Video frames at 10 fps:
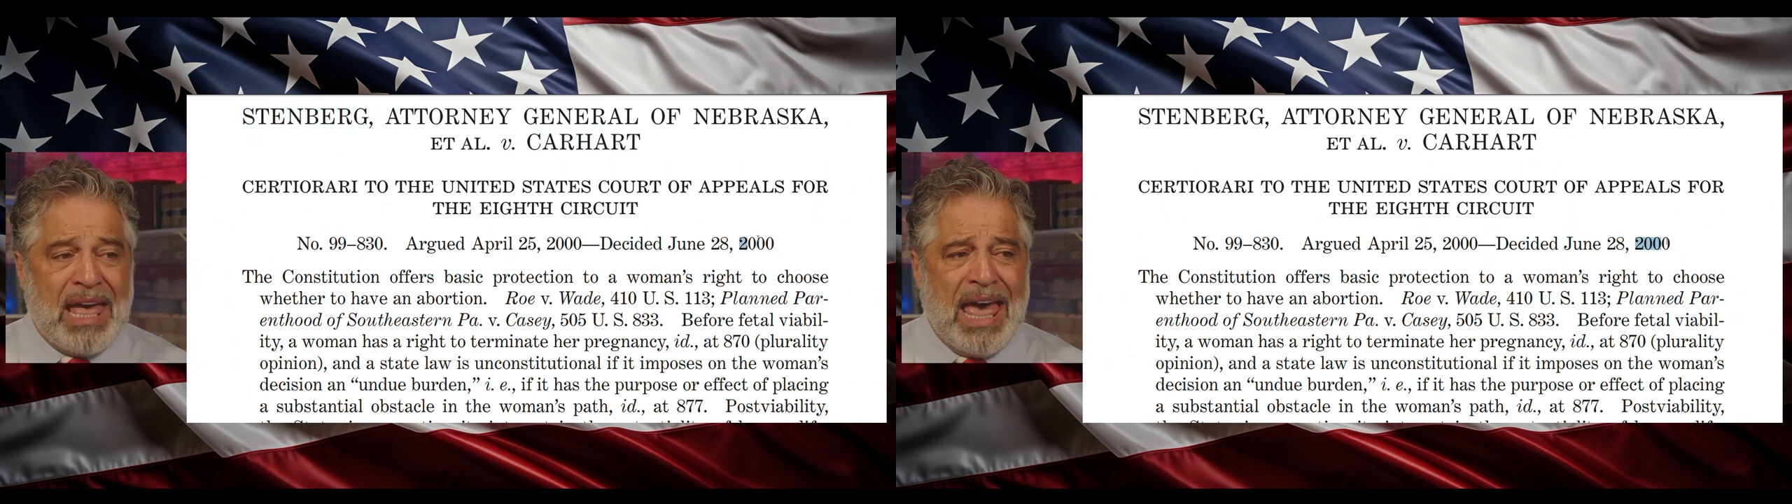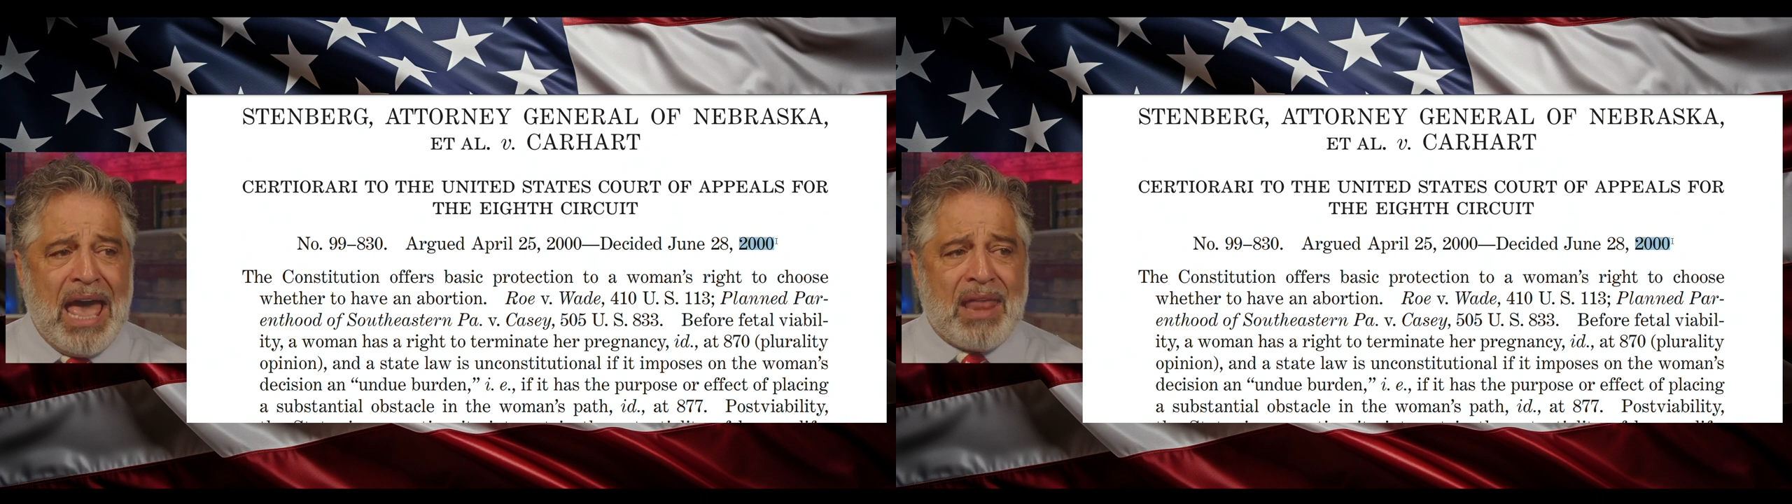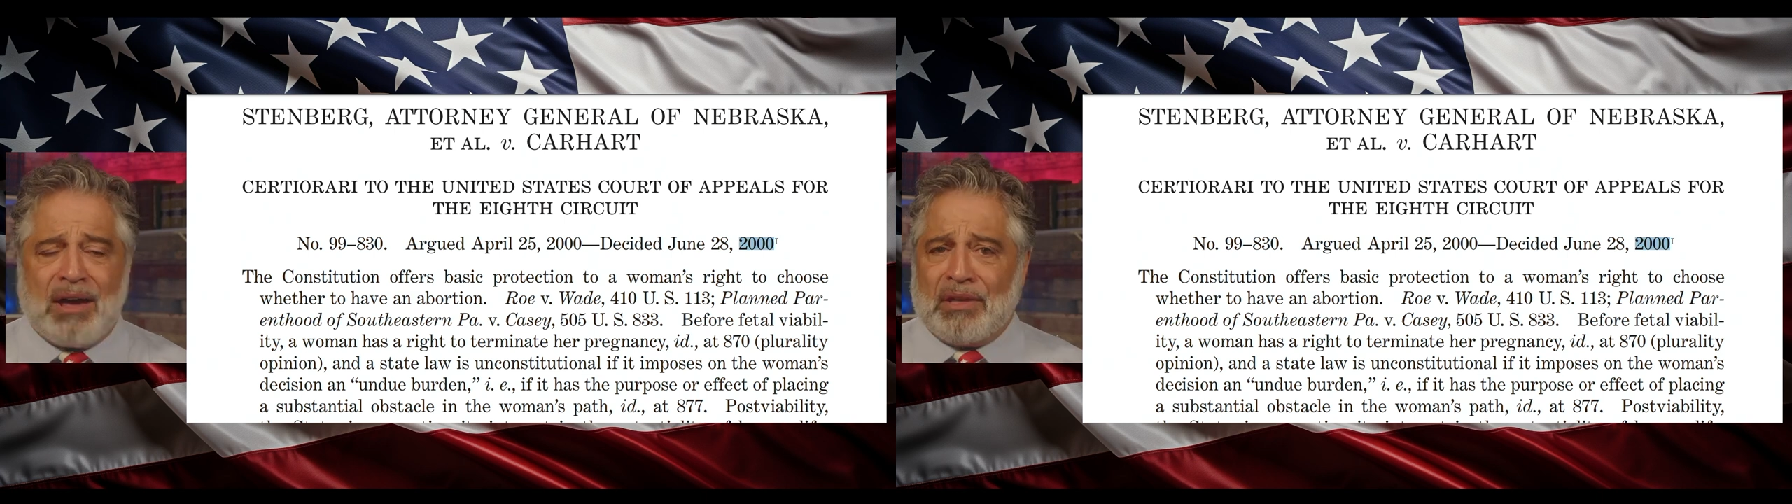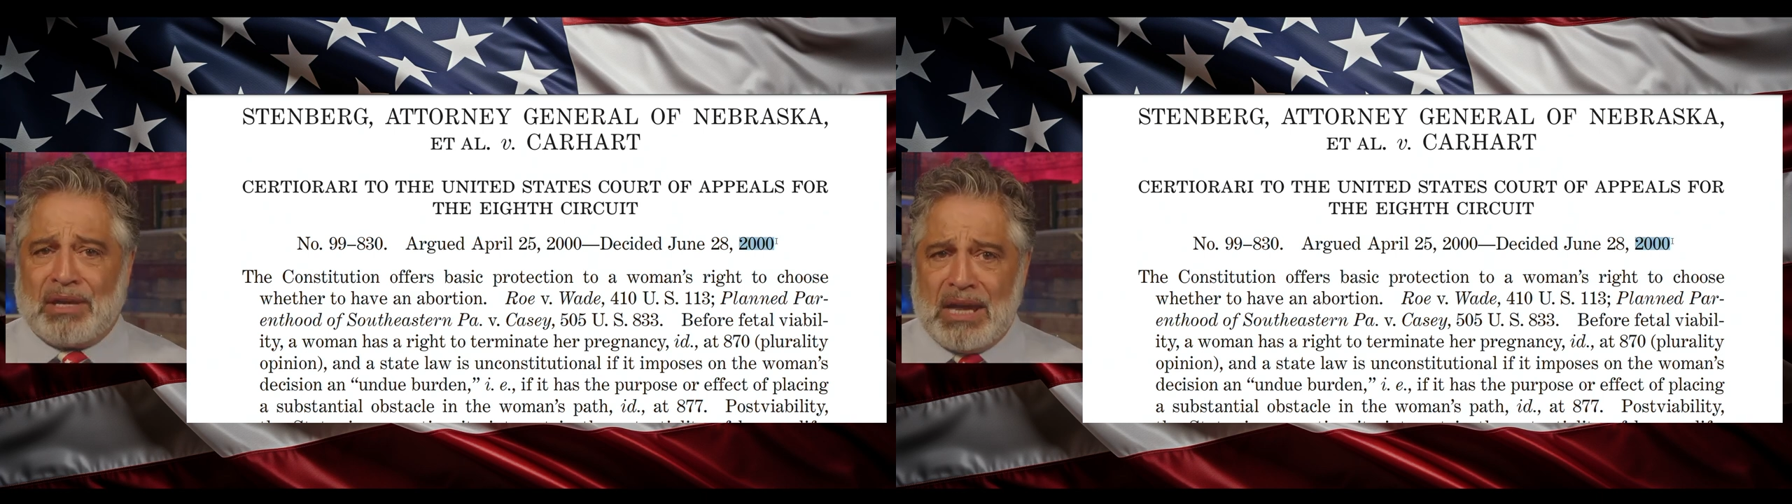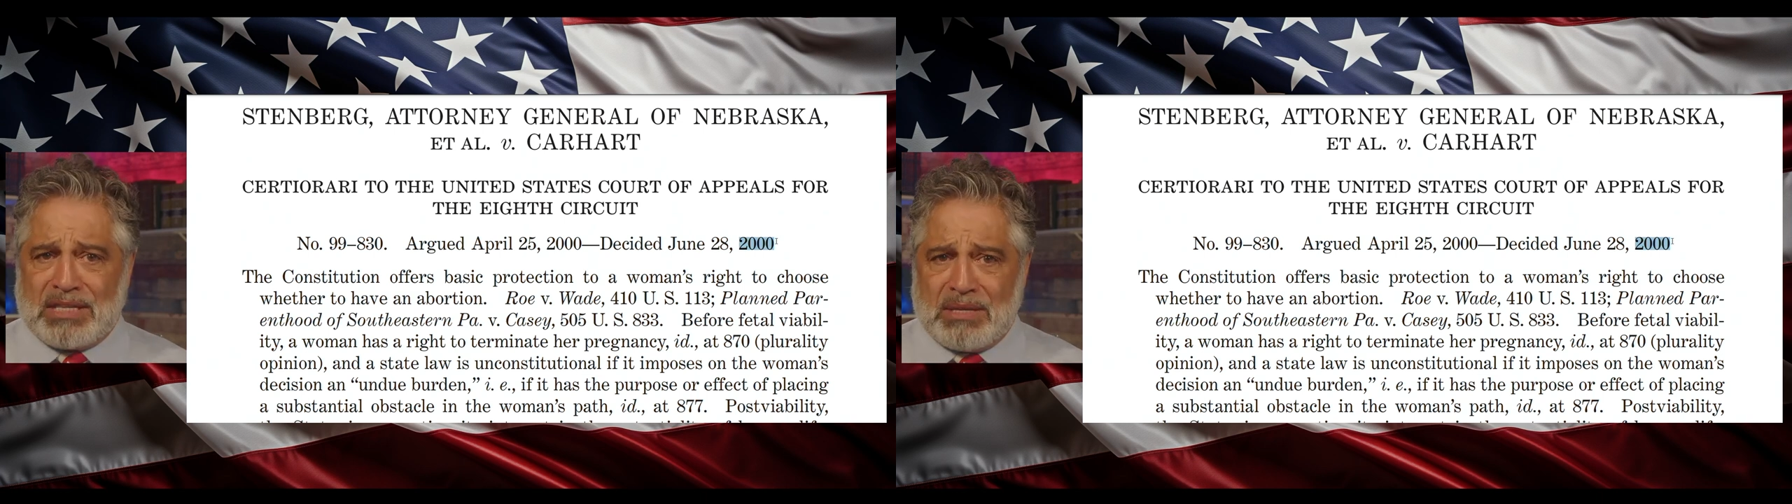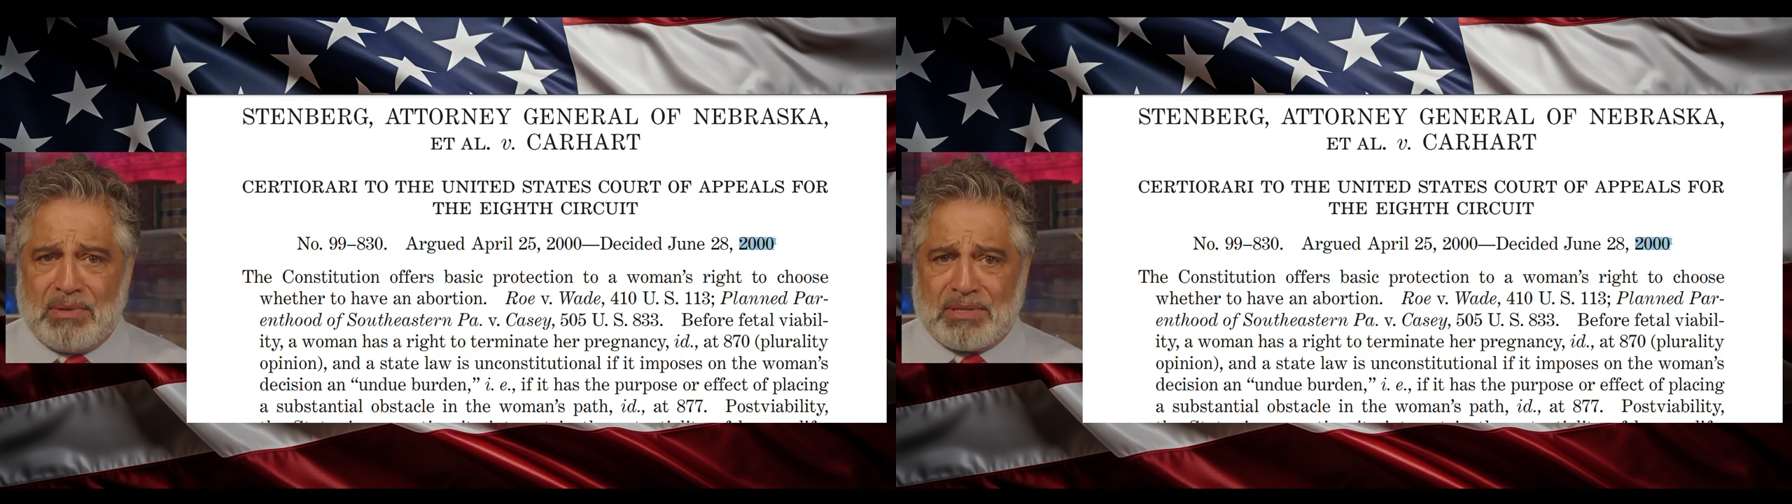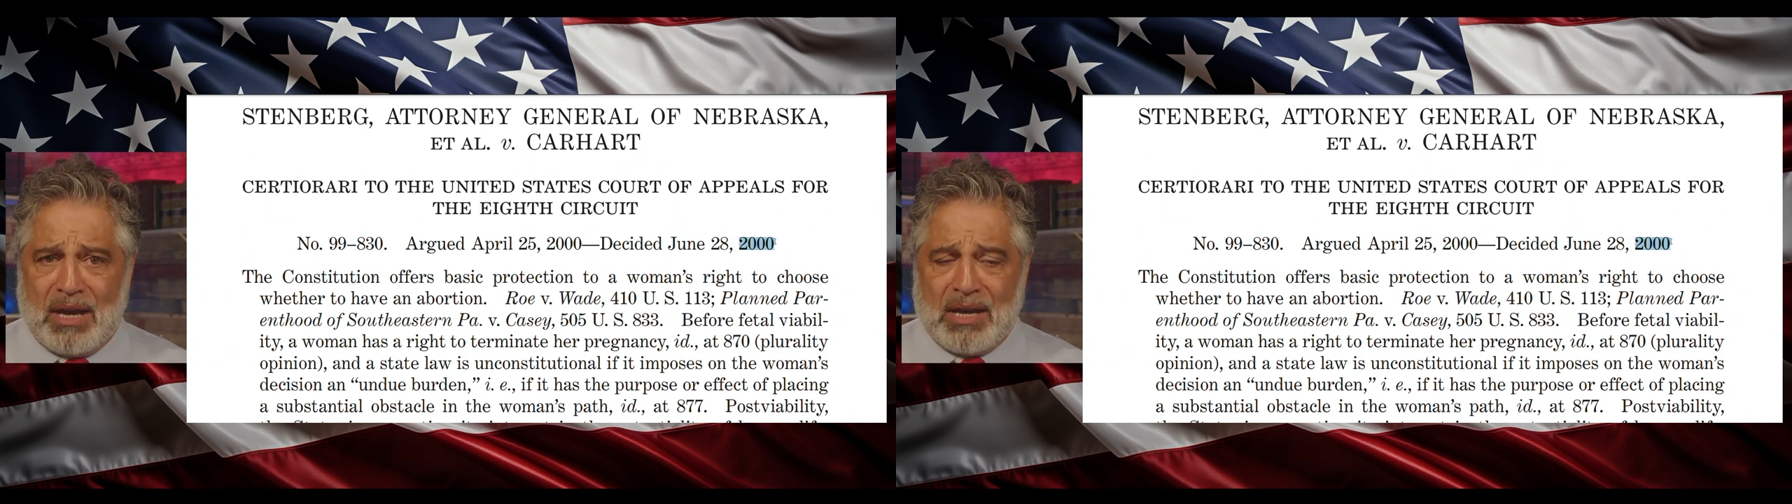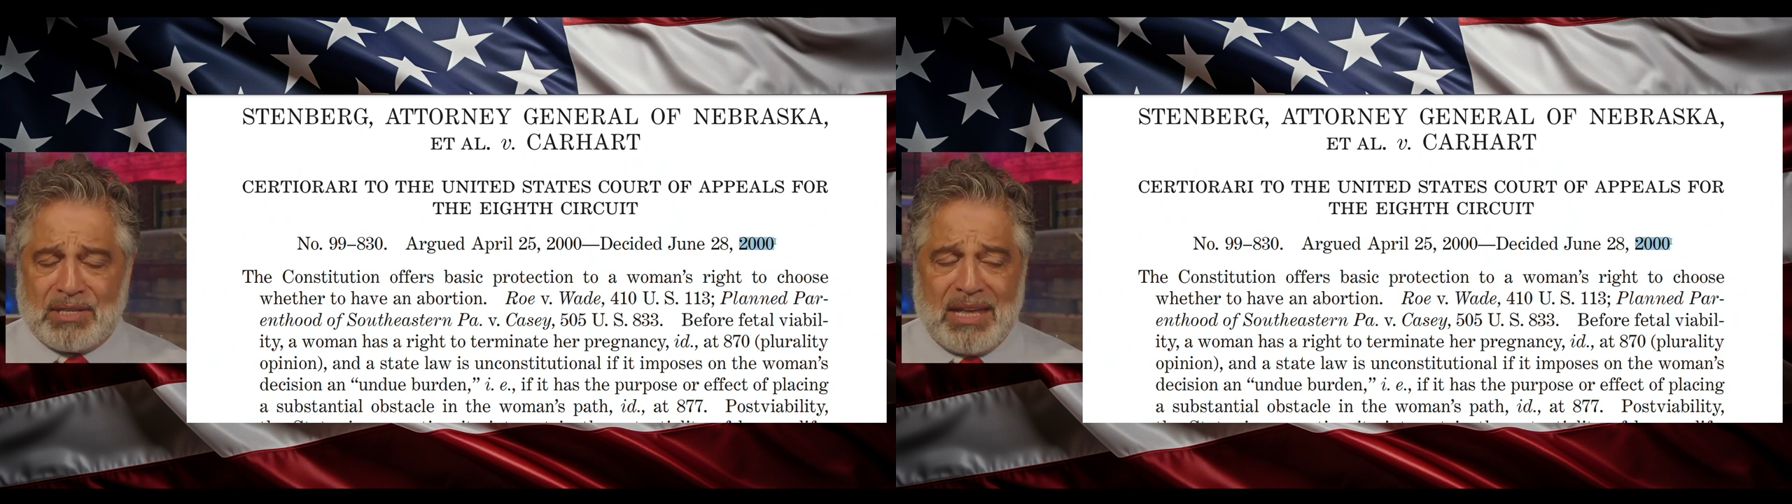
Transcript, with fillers: and other cases besides